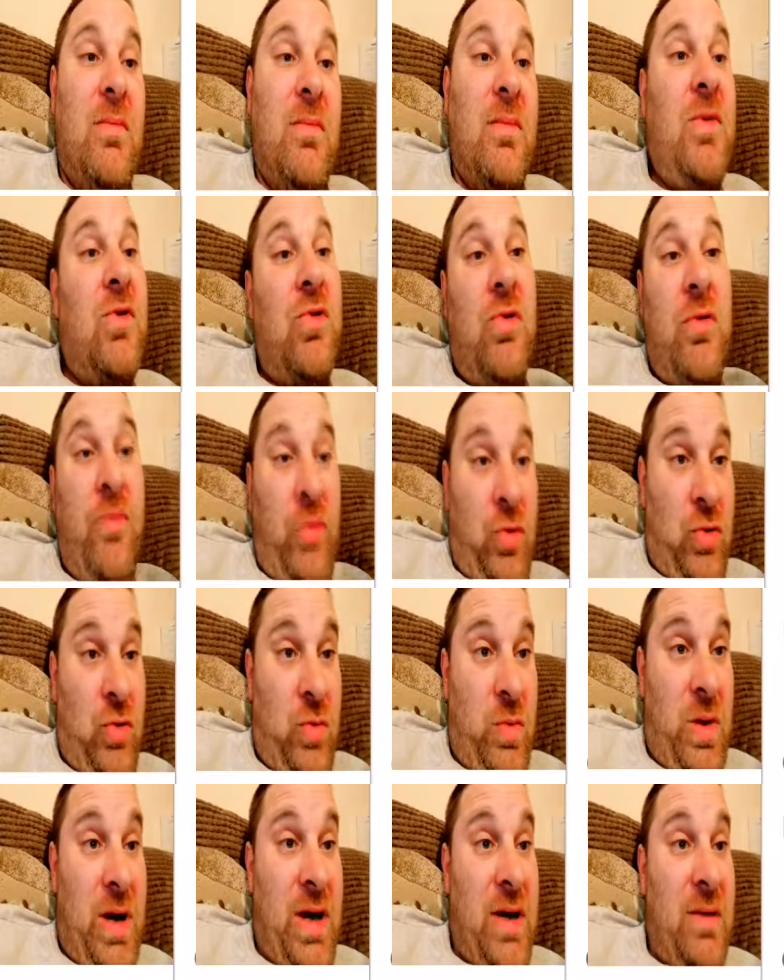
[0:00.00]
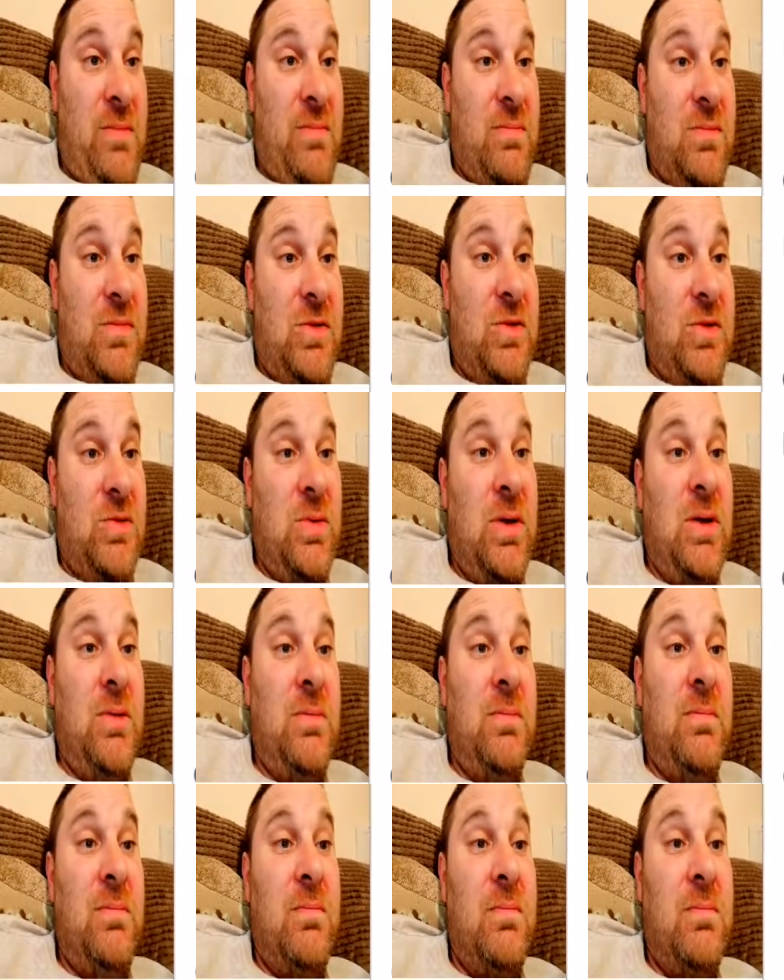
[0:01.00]
It's another good way as well.
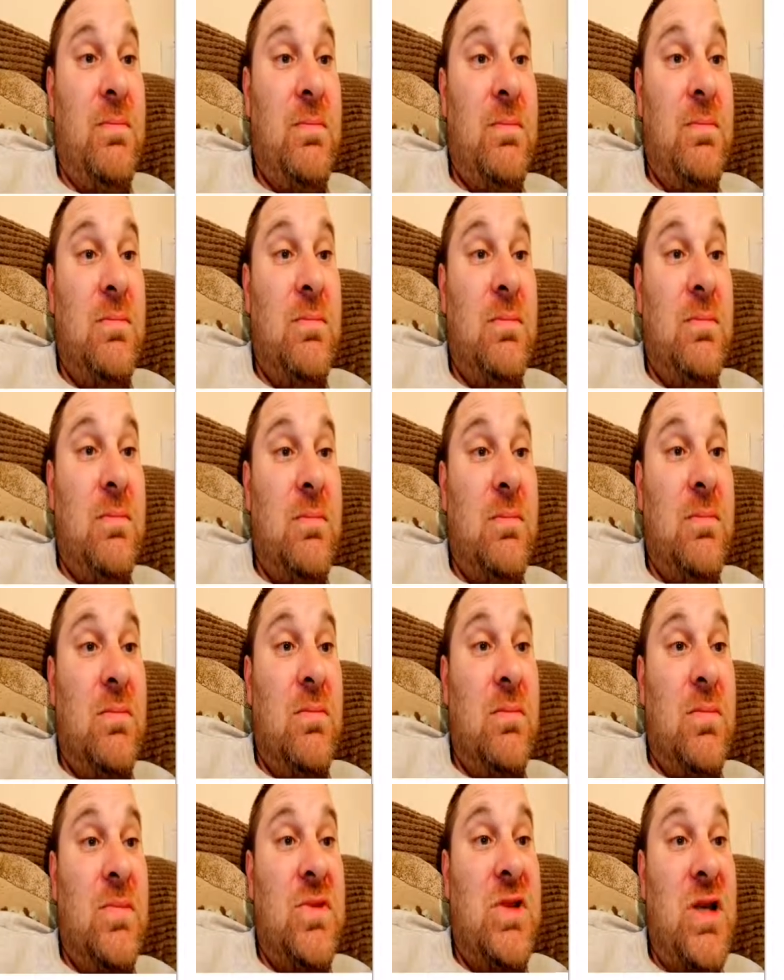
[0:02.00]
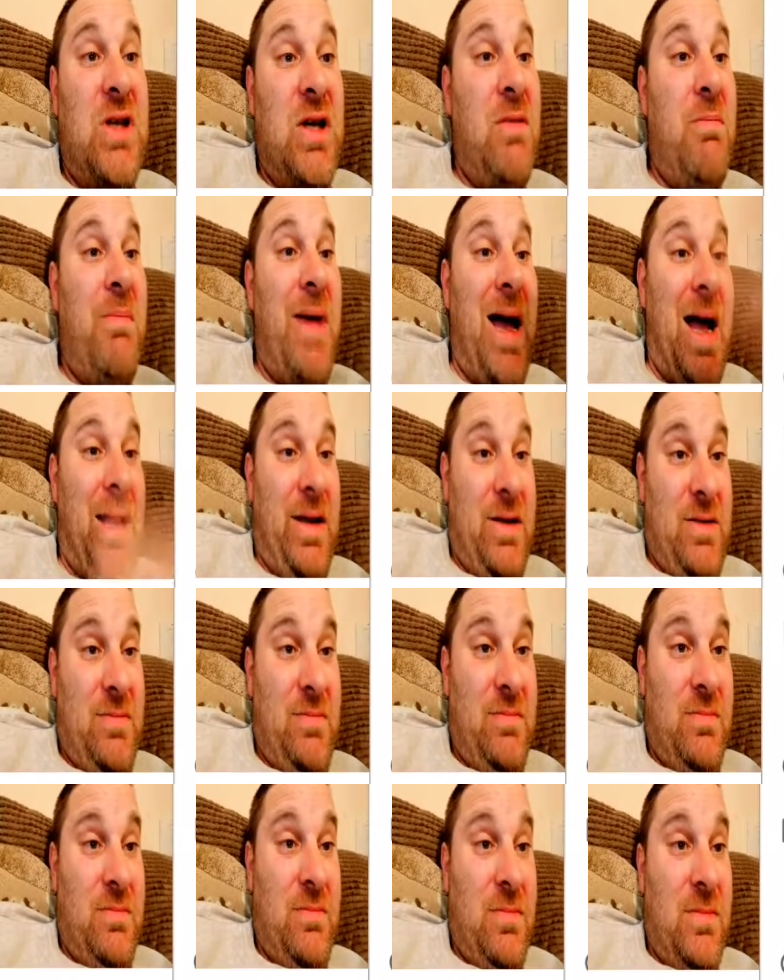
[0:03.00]
Take them back.
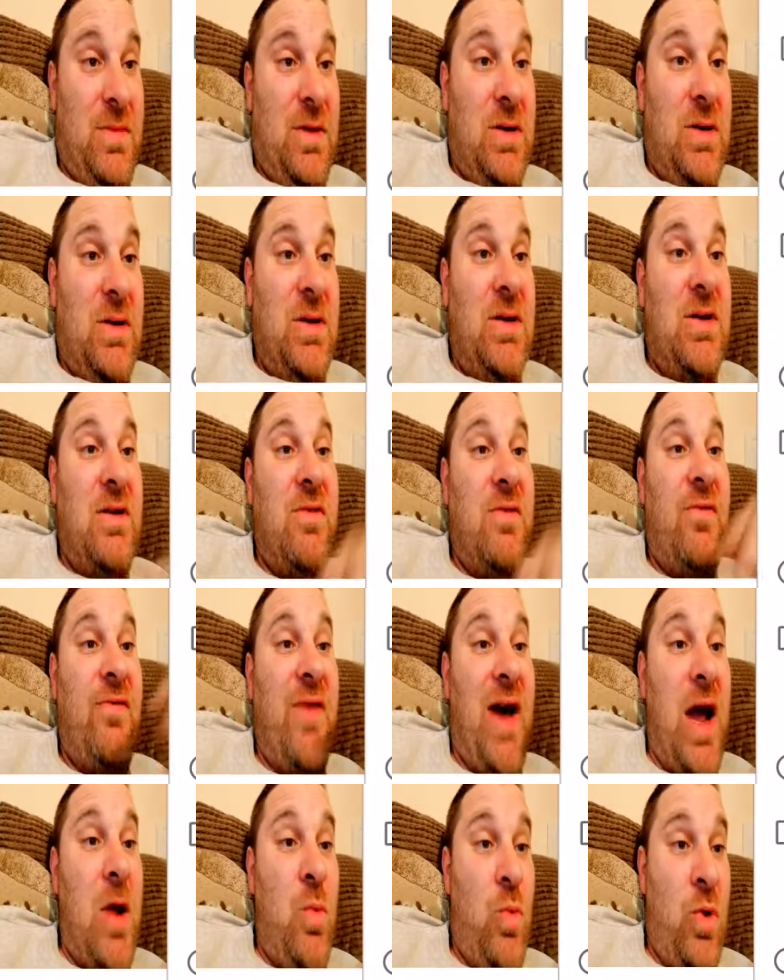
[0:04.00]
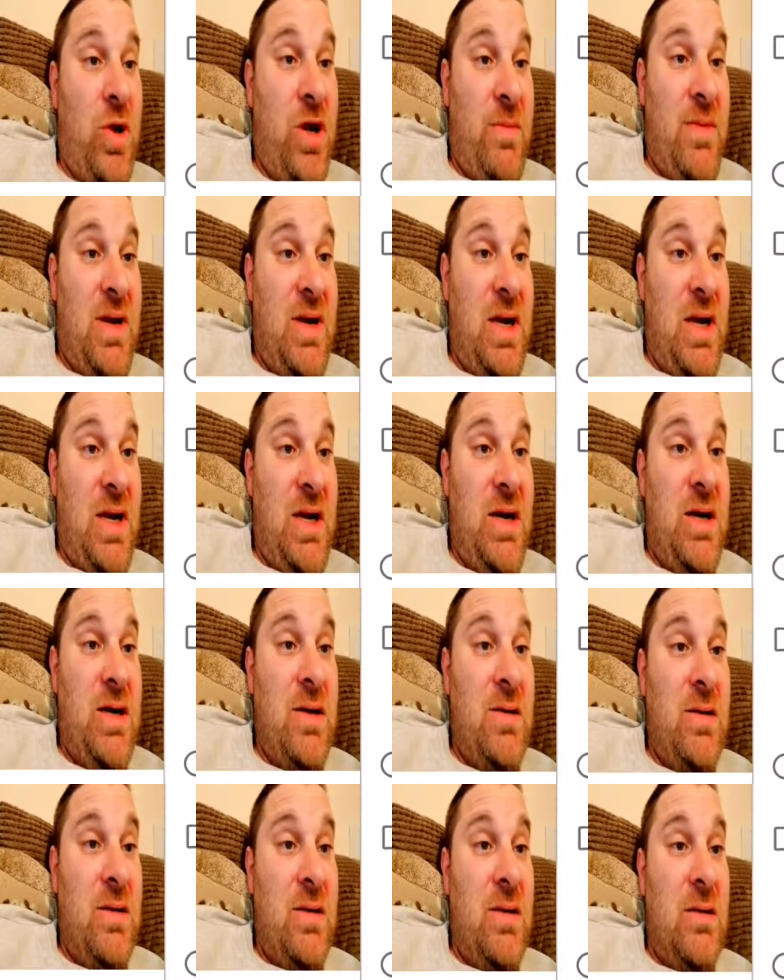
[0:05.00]
Define what you mean
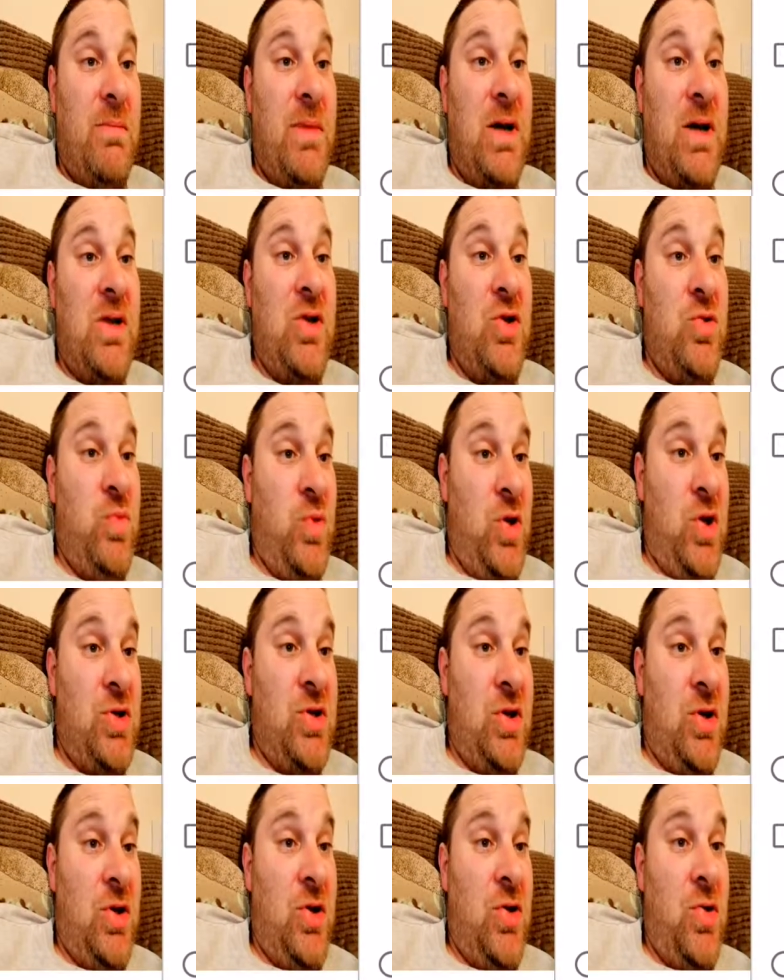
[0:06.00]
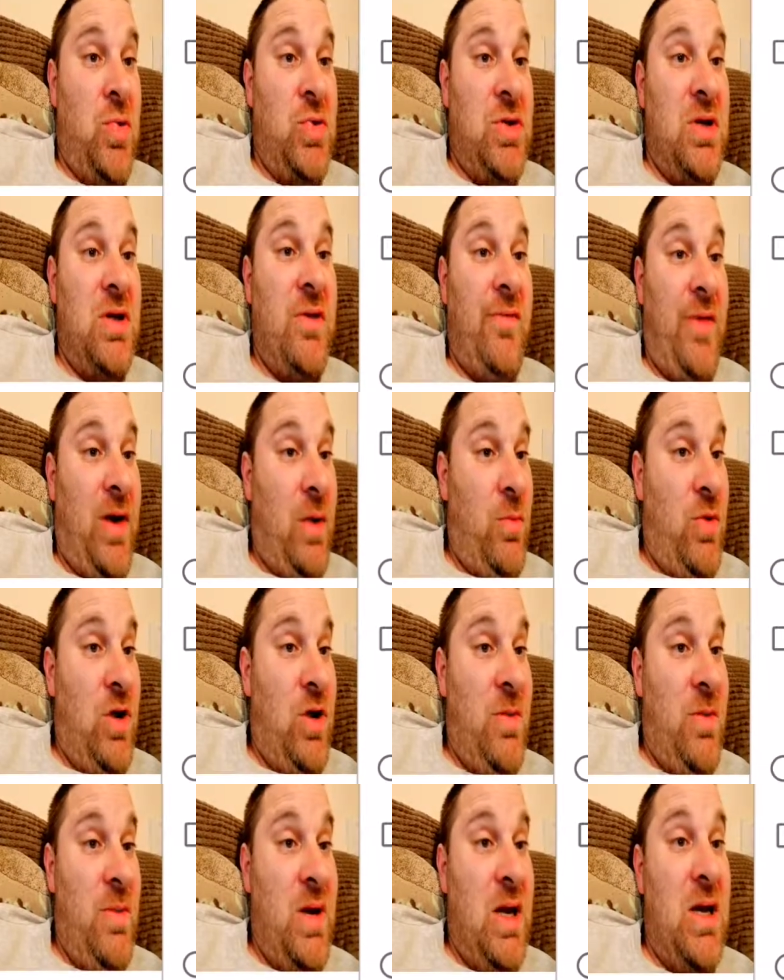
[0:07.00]
by these words that they're using. Define what
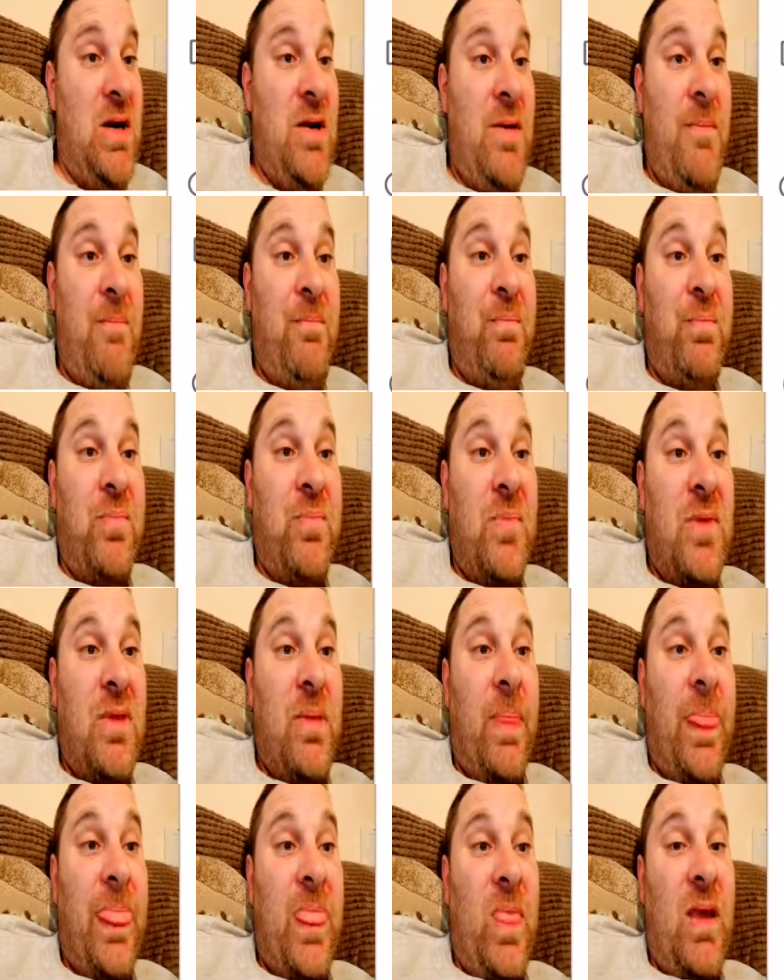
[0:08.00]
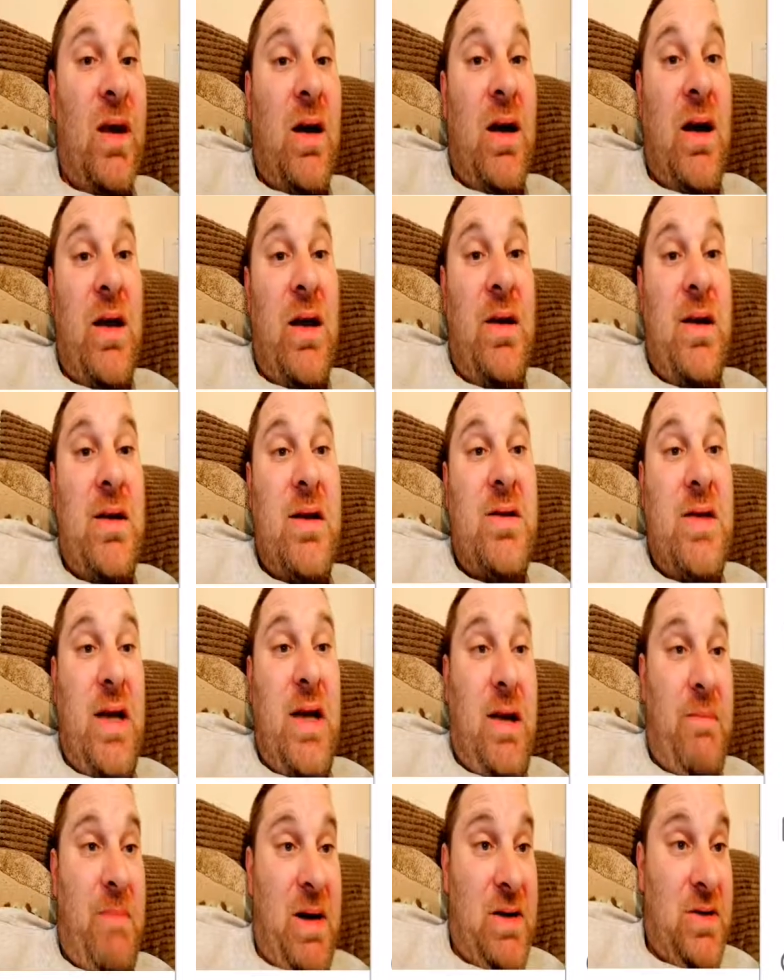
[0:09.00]
you mean and take
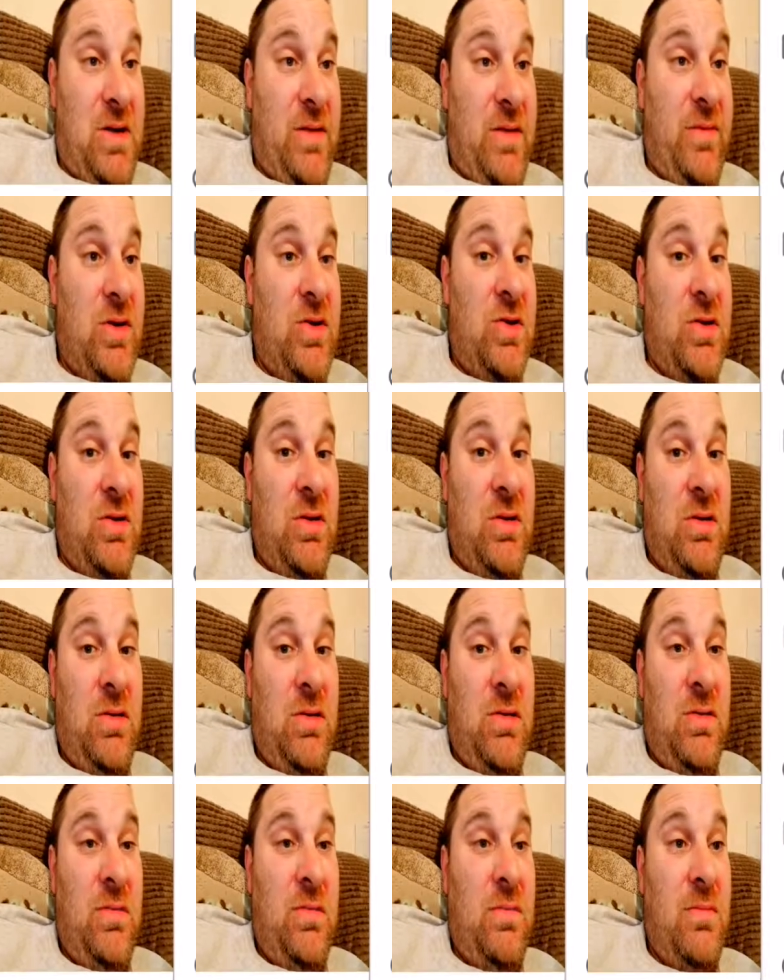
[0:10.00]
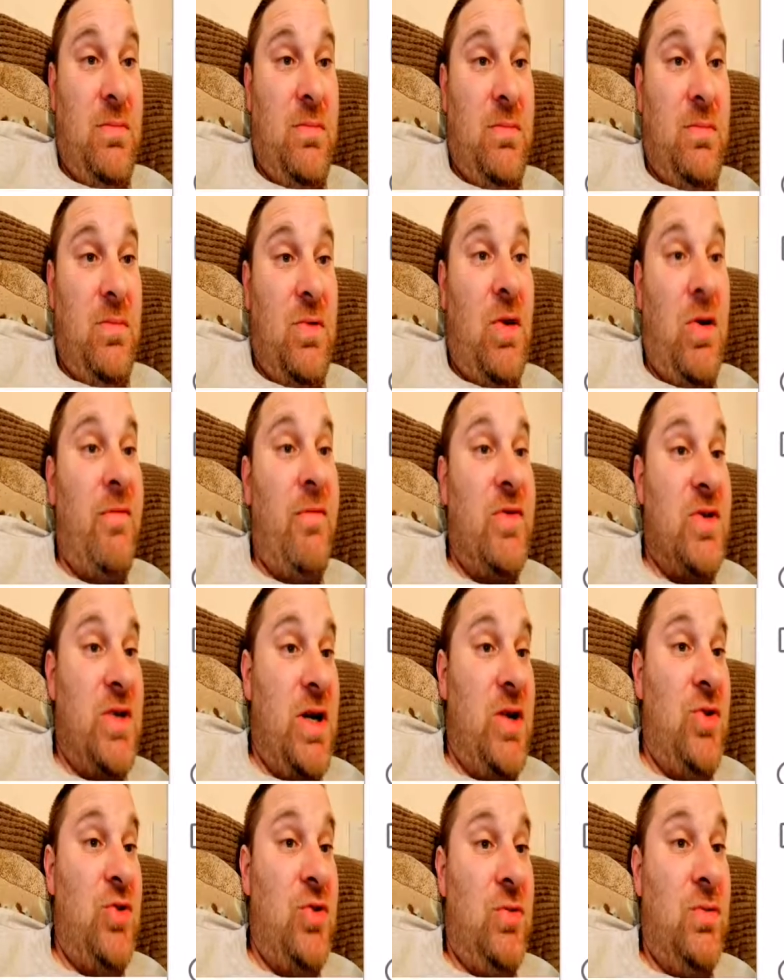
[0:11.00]
them back to the original
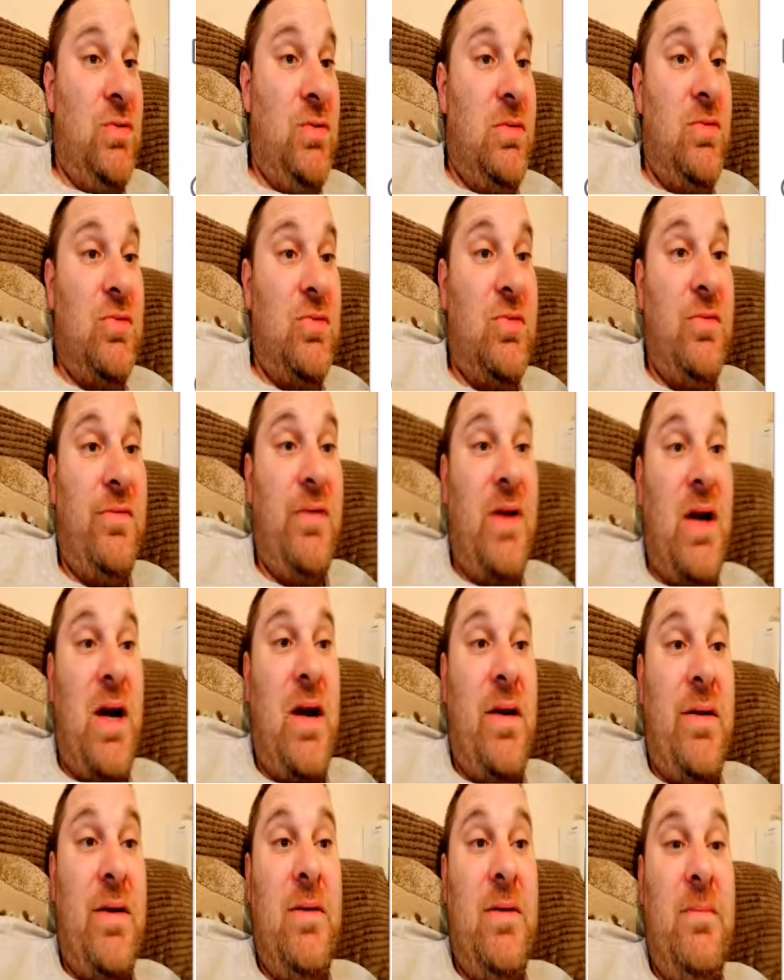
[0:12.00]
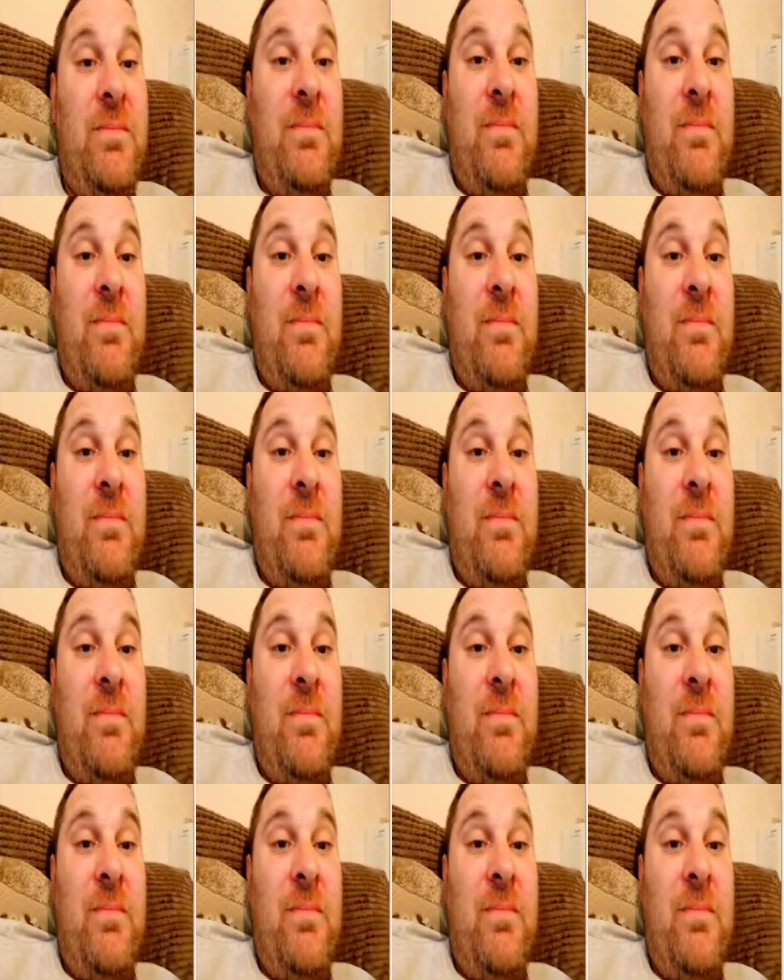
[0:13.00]
conversation. Stuff like that, yeah?